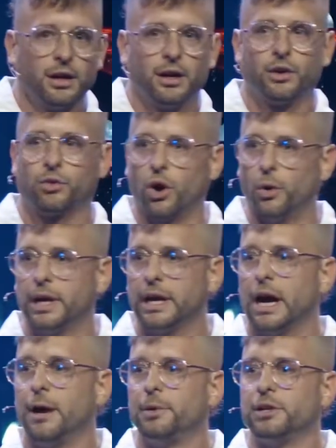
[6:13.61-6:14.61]
growing
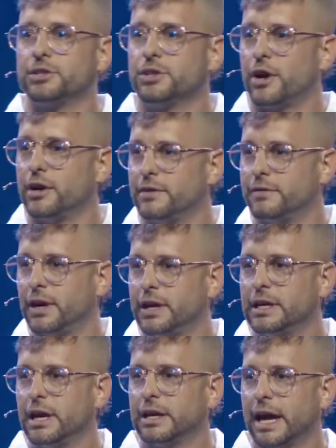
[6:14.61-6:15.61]
up, and it started at a very
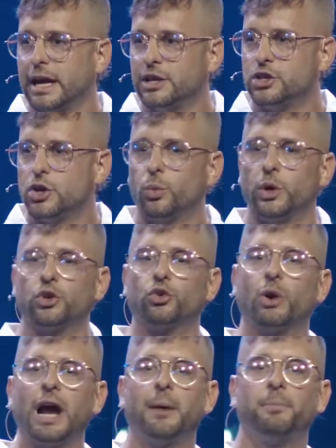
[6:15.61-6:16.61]
young age, when
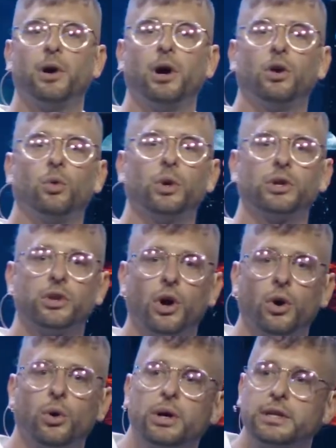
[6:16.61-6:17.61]
grandpa would
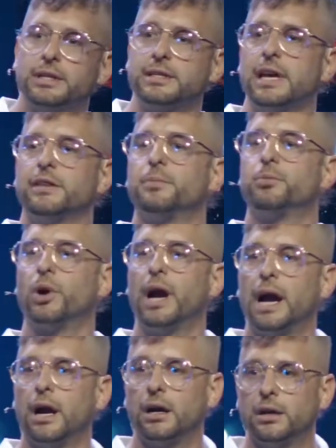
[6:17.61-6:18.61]
go to say the
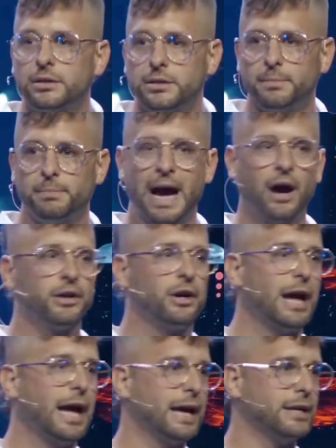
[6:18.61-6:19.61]
prayer to bow your
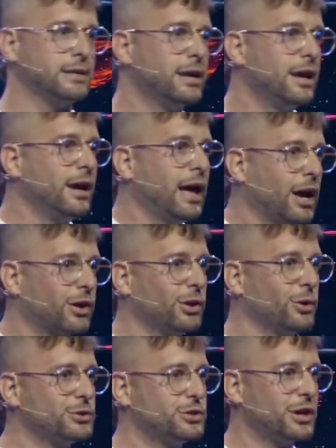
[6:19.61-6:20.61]
head and
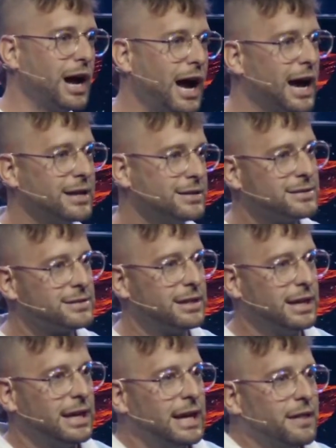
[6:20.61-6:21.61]
close your eyes,
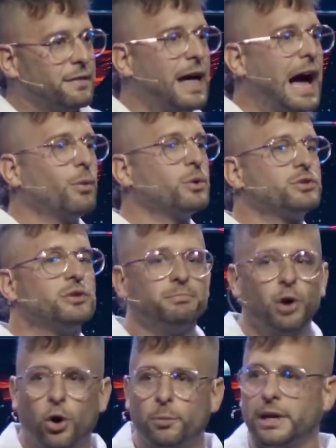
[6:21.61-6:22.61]
that was the
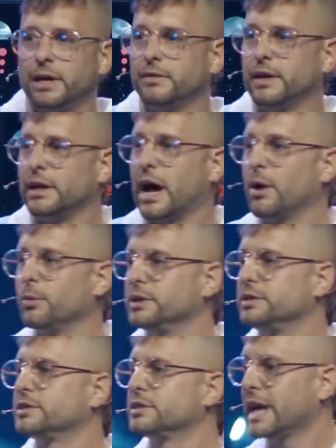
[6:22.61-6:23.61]
moment that I
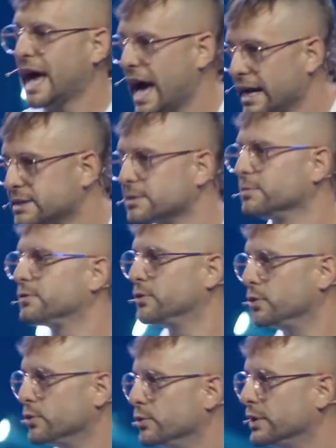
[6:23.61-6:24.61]
would snag some
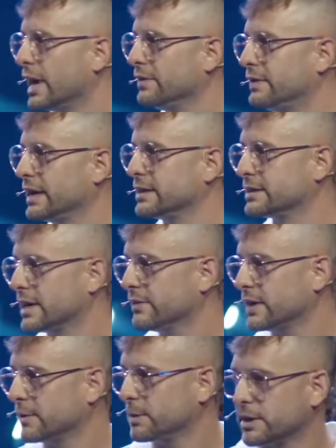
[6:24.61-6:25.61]
food at
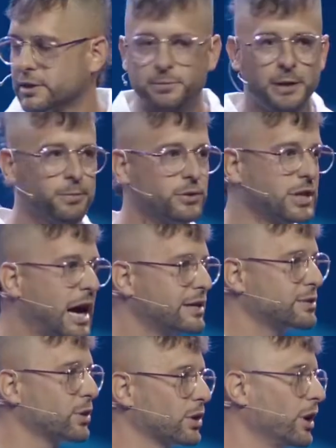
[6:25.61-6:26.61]
Thanksgiving because people's
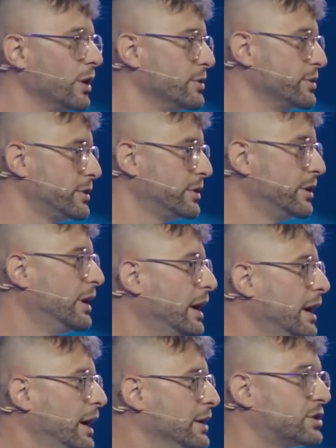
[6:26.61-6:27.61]
eyes were closed.
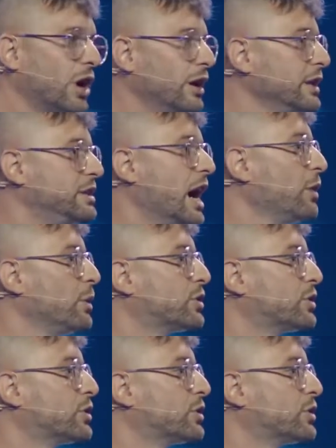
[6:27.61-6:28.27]
Started young with